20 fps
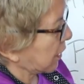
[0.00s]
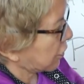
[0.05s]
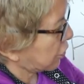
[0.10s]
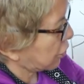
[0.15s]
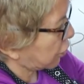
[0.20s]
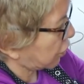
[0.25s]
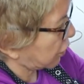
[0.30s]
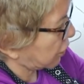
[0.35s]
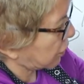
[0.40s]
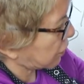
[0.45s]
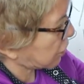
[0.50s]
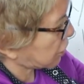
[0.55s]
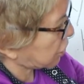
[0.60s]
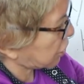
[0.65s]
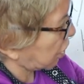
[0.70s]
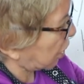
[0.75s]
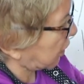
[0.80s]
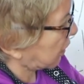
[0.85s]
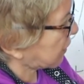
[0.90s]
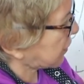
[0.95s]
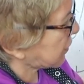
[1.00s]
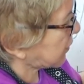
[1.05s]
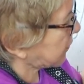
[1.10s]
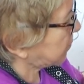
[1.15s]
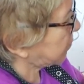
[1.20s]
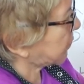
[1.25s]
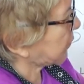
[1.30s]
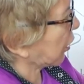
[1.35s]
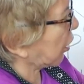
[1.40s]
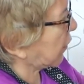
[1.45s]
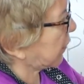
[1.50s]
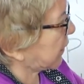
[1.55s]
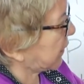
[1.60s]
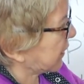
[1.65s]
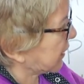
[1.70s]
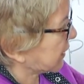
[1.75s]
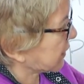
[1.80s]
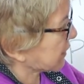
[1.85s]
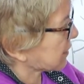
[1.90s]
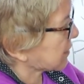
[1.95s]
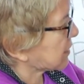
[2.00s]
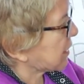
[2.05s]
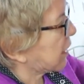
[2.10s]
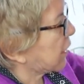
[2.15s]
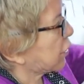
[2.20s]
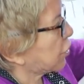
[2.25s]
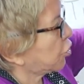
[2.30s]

You're going to start on this.